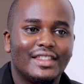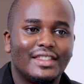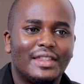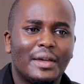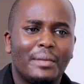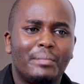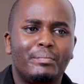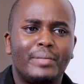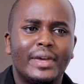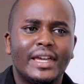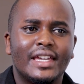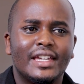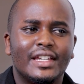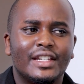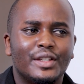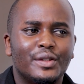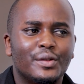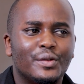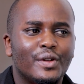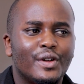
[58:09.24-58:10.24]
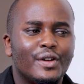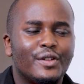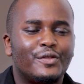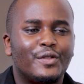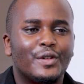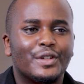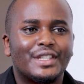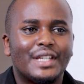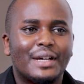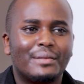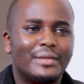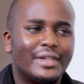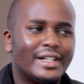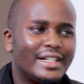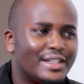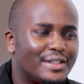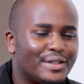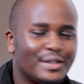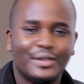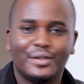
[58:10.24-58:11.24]
The pain, you, for some
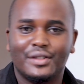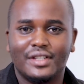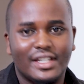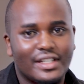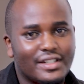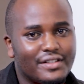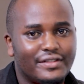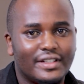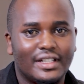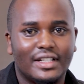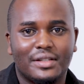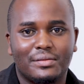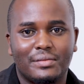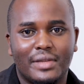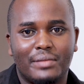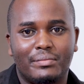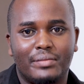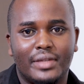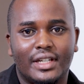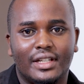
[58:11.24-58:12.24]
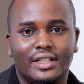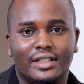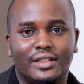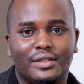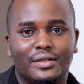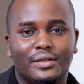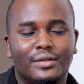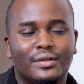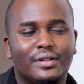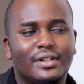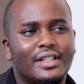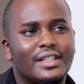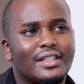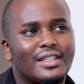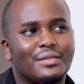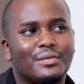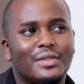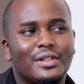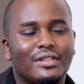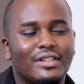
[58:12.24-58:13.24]
reason, you just felt my pain, you know.
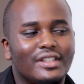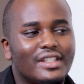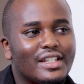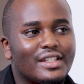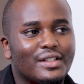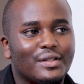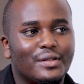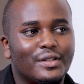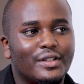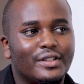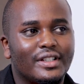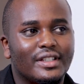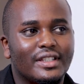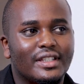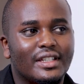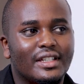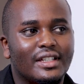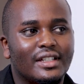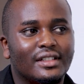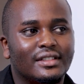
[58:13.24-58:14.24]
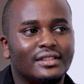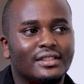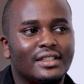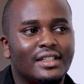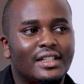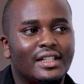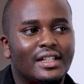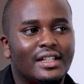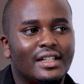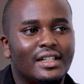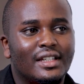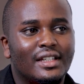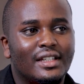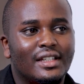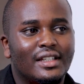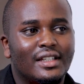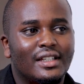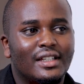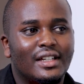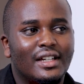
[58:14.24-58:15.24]
Someone will just call you and say,
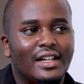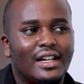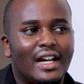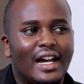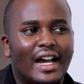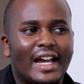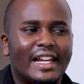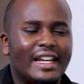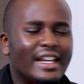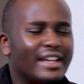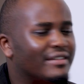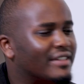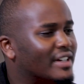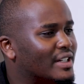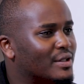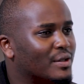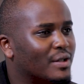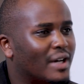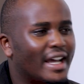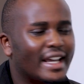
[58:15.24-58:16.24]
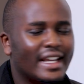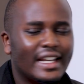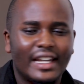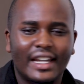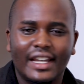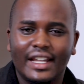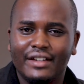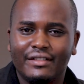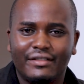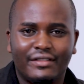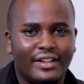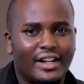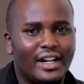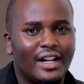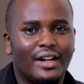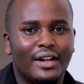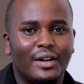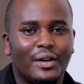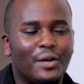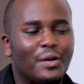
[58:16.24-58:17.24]
I never
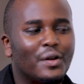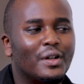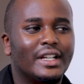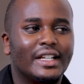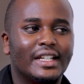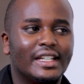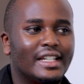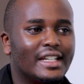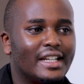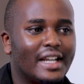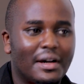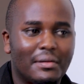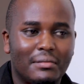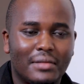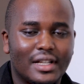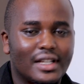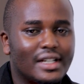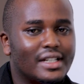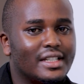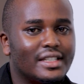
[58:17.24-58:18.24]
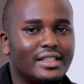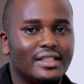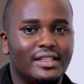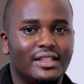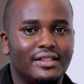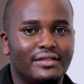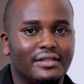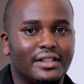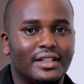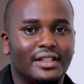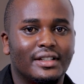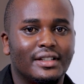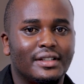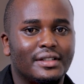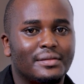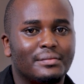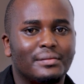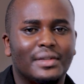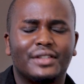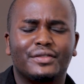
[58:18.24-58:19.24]
call any number that is given,
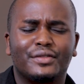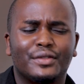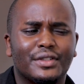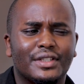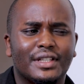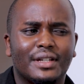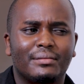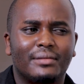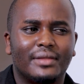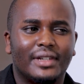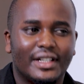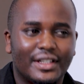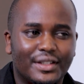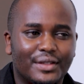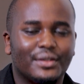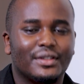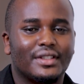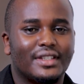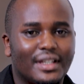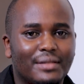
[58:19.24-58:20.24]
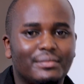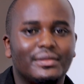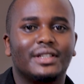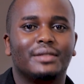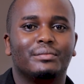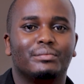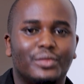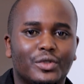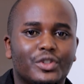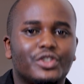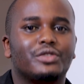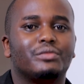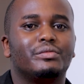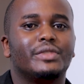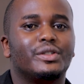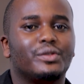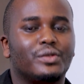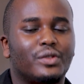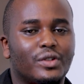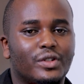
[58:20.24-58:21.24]
but for some reason, something pushed
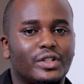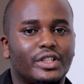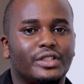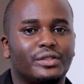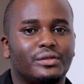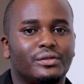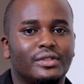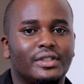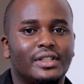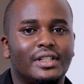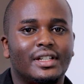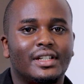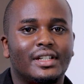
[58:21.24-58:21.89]
me to call you.